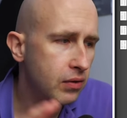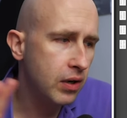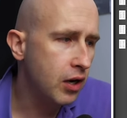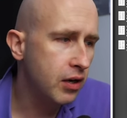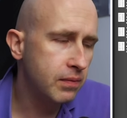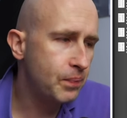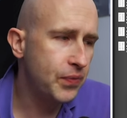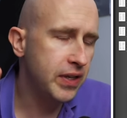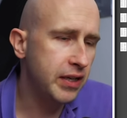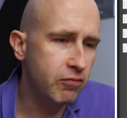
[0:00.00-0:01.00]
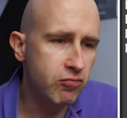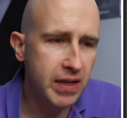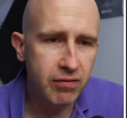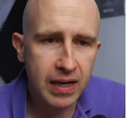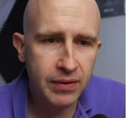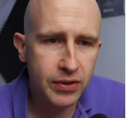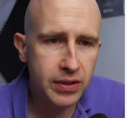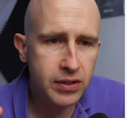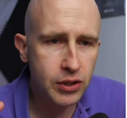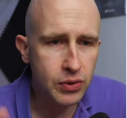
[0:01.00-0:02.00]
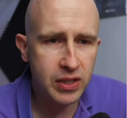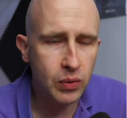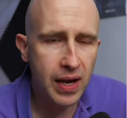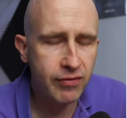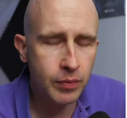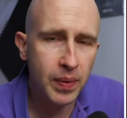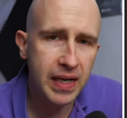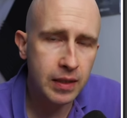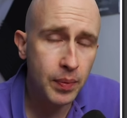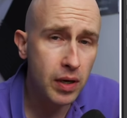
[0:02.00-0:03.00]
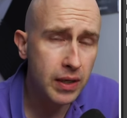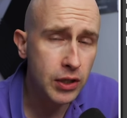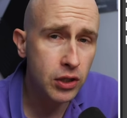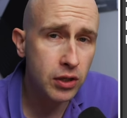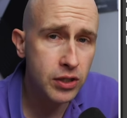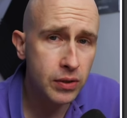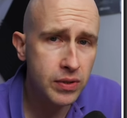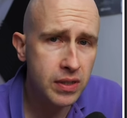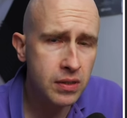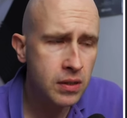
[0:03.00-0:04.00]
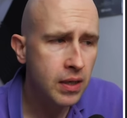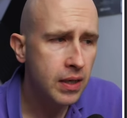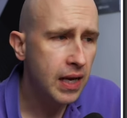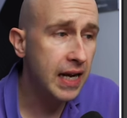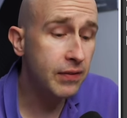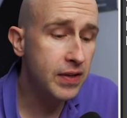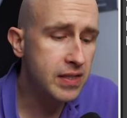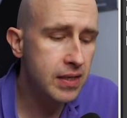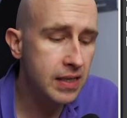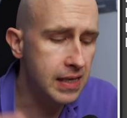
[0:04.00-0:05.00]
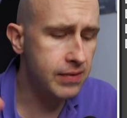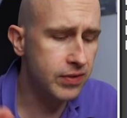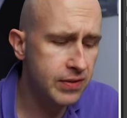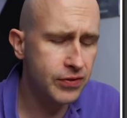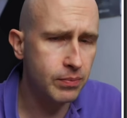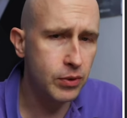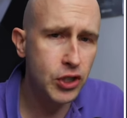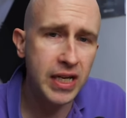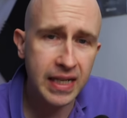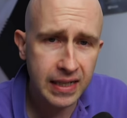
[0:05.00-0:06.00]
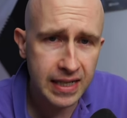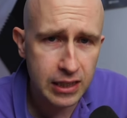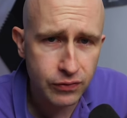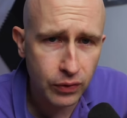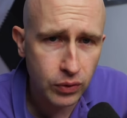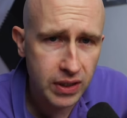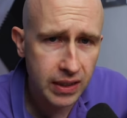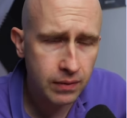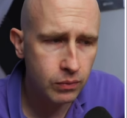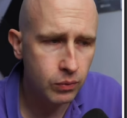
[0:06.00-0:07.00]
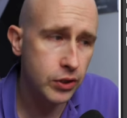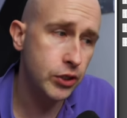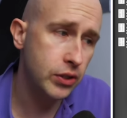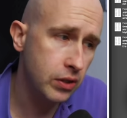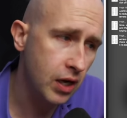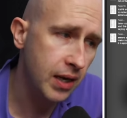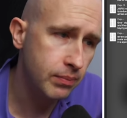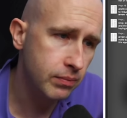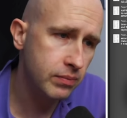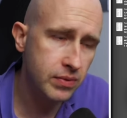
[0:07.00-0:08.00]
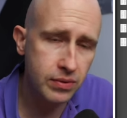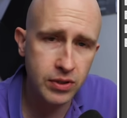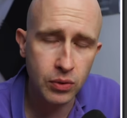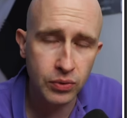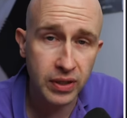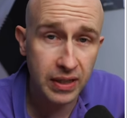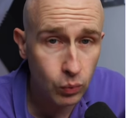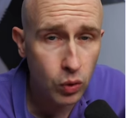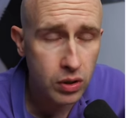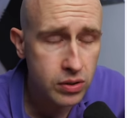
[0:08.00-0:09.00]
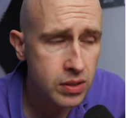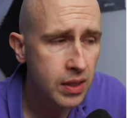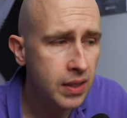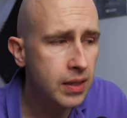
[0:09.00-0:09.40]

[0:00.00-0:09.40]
are irrelevant, you still have to pay the parking charge notice. And if it said, even if the machine is faulty, which I'm told that it was,